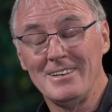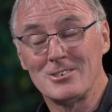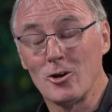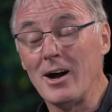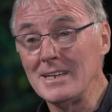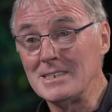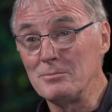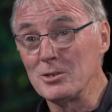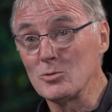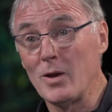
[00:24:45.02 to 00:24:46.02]
tried to
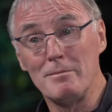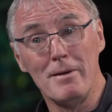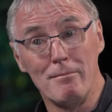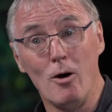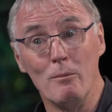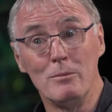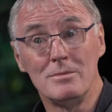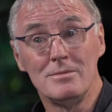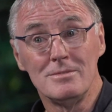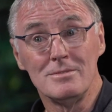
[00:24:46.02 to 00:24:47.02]
persuade my mum
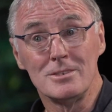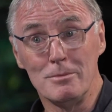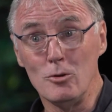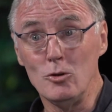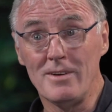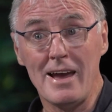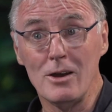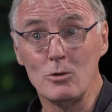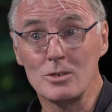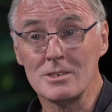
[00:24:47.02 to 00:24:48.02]
to move
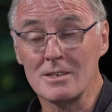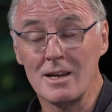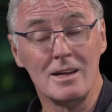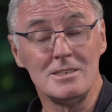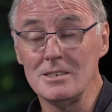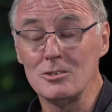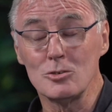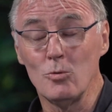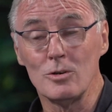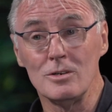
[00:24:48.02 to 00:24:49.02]
house, and she
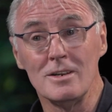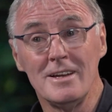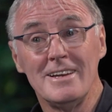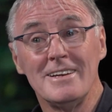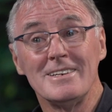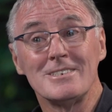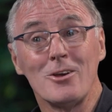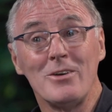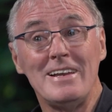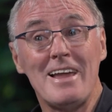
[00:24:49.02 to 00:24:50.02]
just wouldn't.
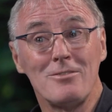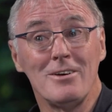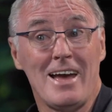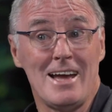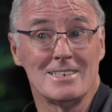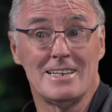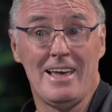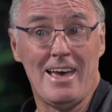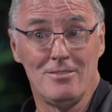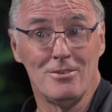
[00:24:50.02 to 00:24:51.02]
So he never
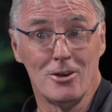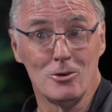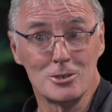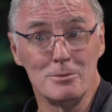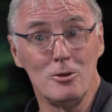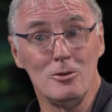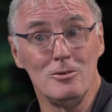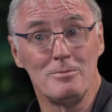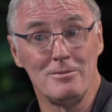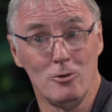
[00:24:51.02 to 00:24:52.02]
actually ever got to
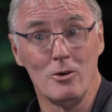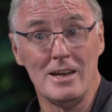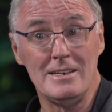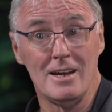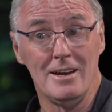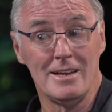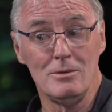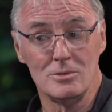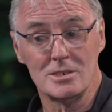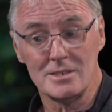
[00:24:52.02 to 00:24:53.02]
move. Before he died, he
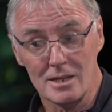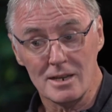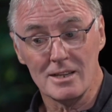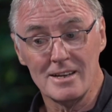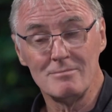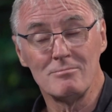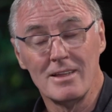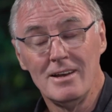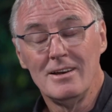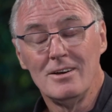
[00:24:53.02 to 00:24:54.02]
was still
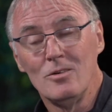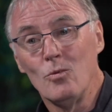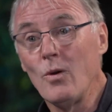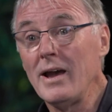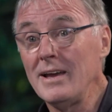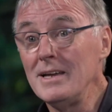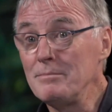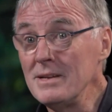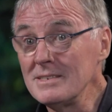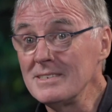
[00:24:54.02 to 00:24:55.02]
where he'd
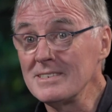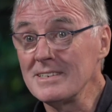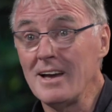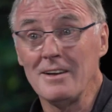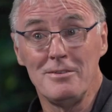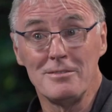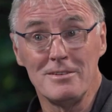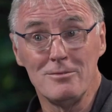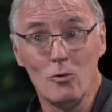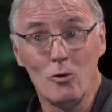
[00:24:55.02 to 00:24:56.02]
been since
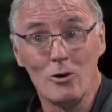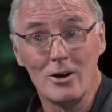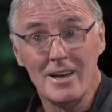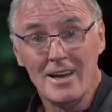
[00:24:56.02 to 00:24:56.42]
1954.